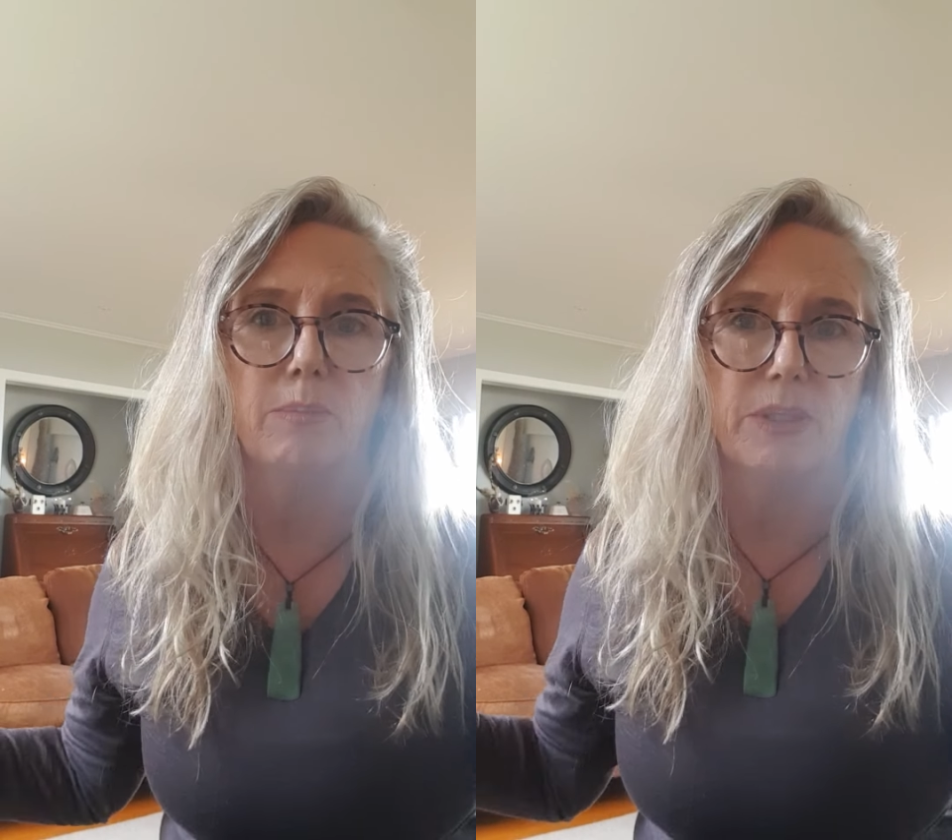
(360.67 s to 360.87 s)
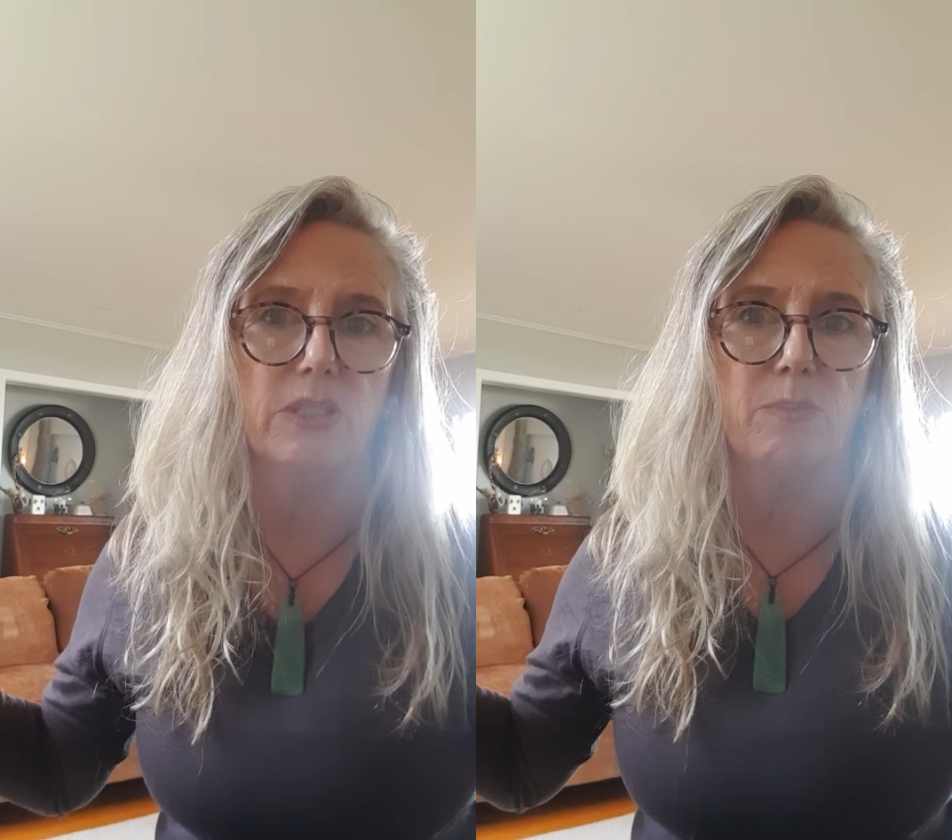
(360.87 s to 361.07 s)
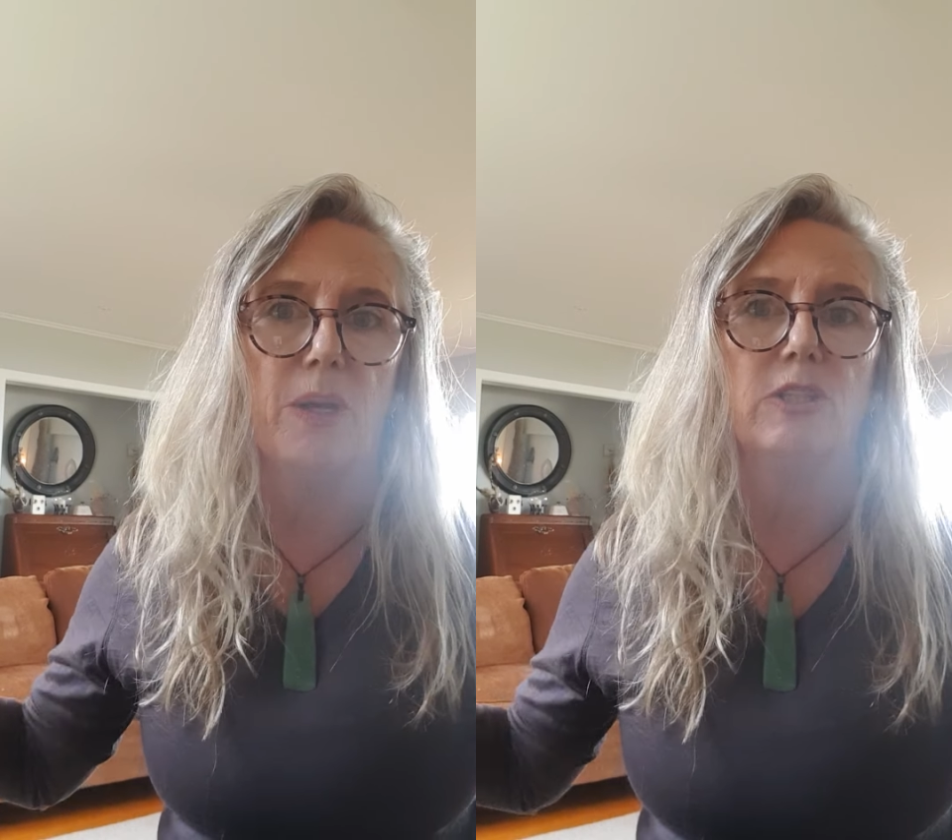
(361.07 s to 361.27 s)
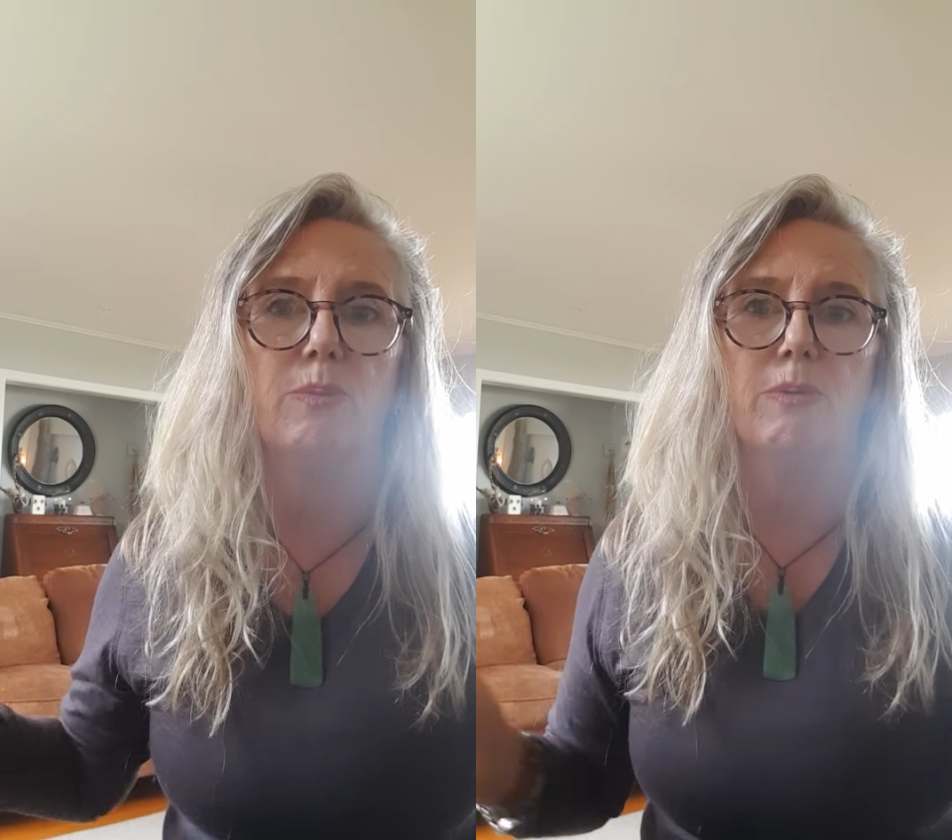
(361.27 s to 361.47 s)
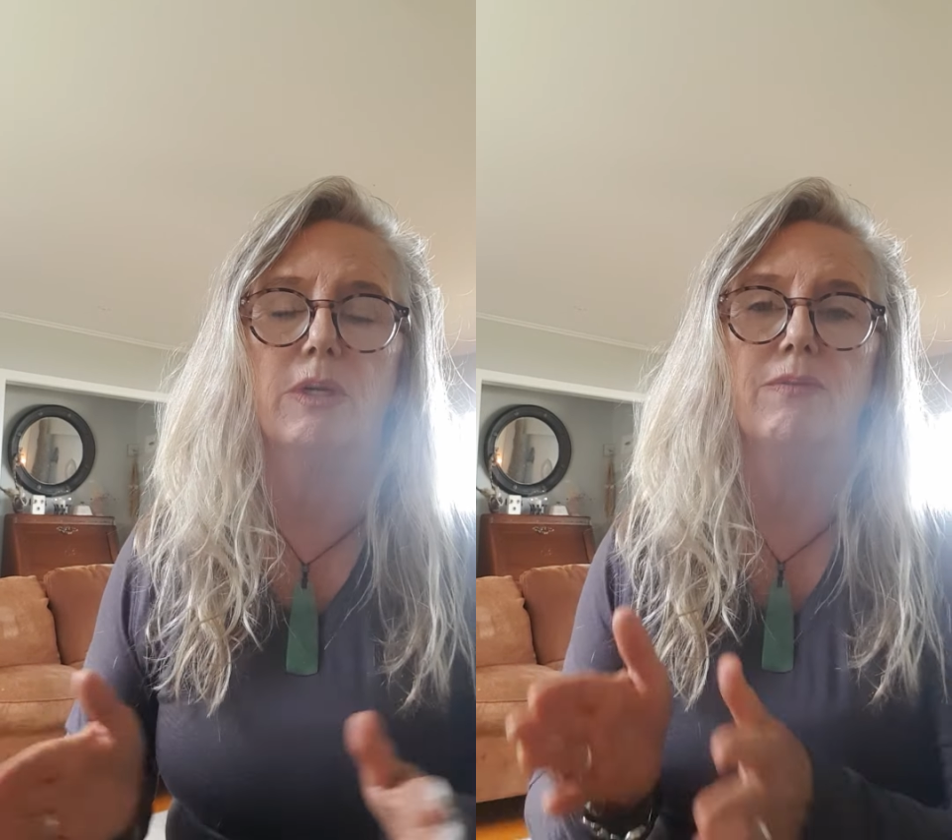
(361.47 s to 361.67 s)
big space.
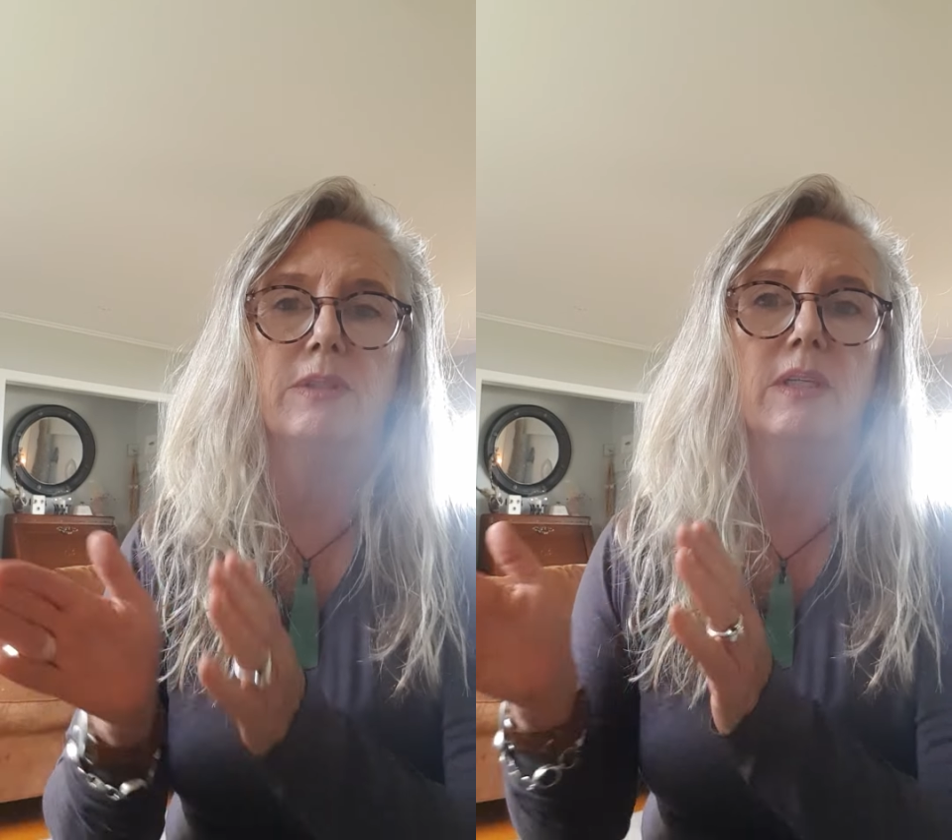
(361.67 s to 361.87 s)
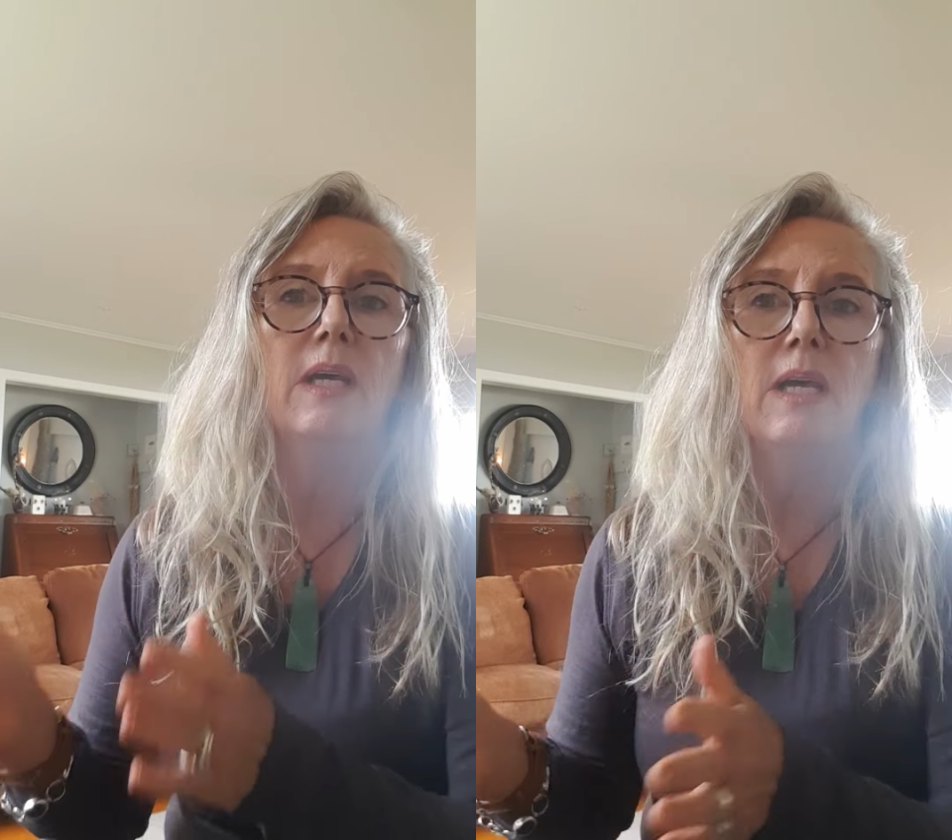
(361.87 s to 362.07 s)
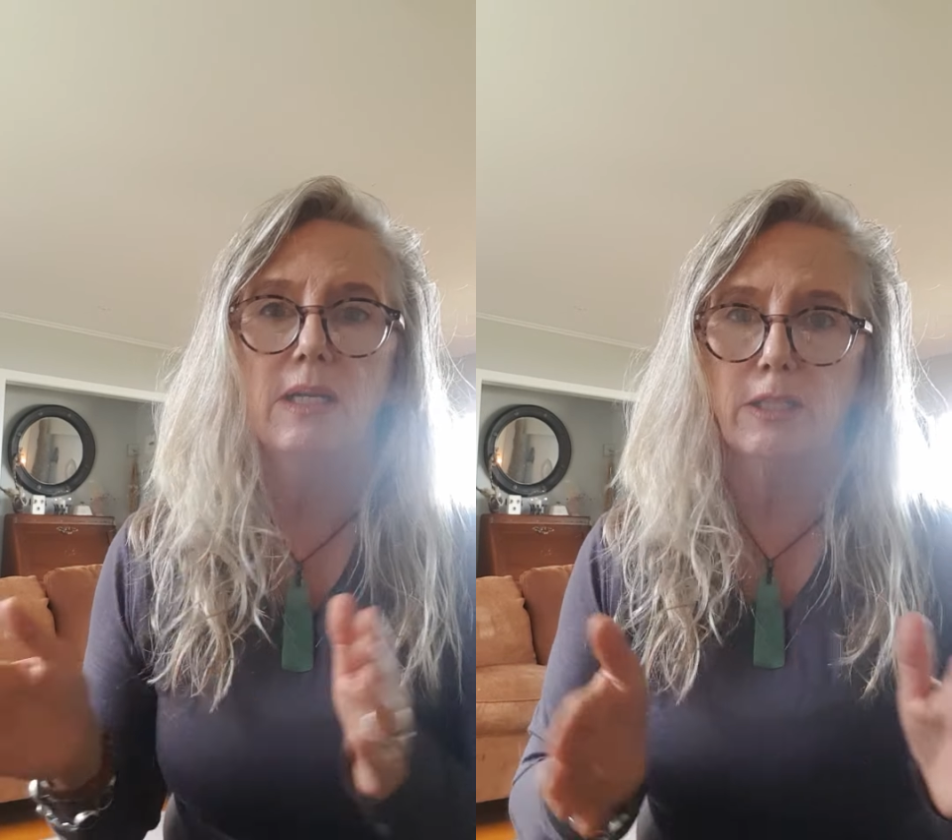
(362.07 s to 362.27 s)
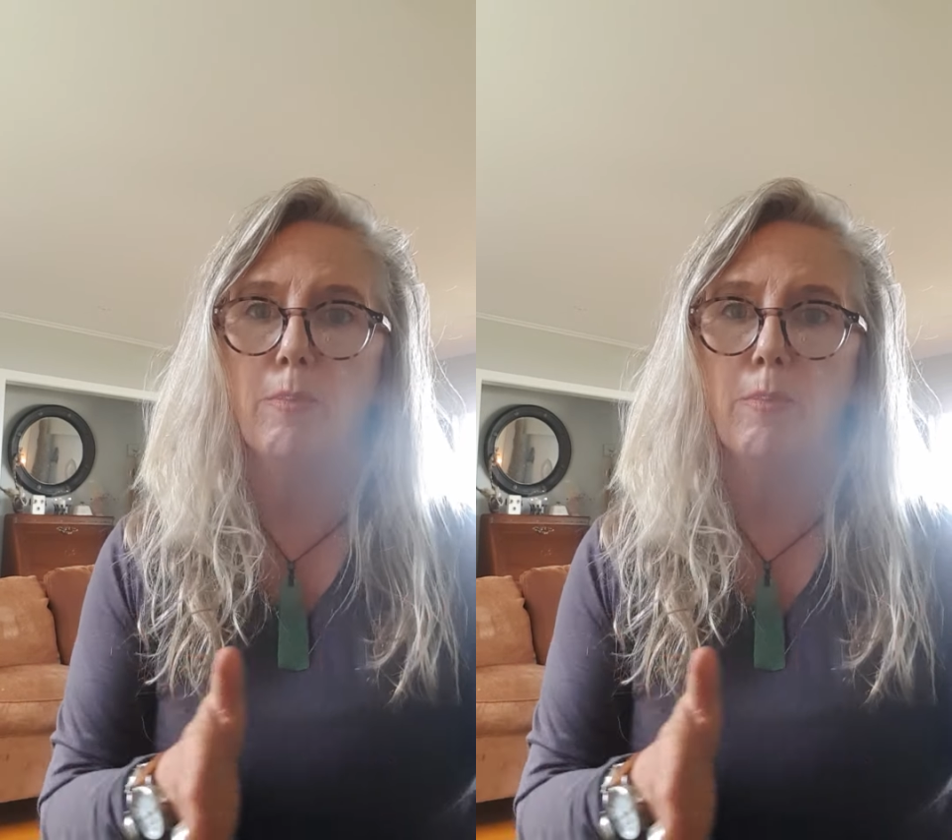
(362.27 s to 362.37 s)
We were given like a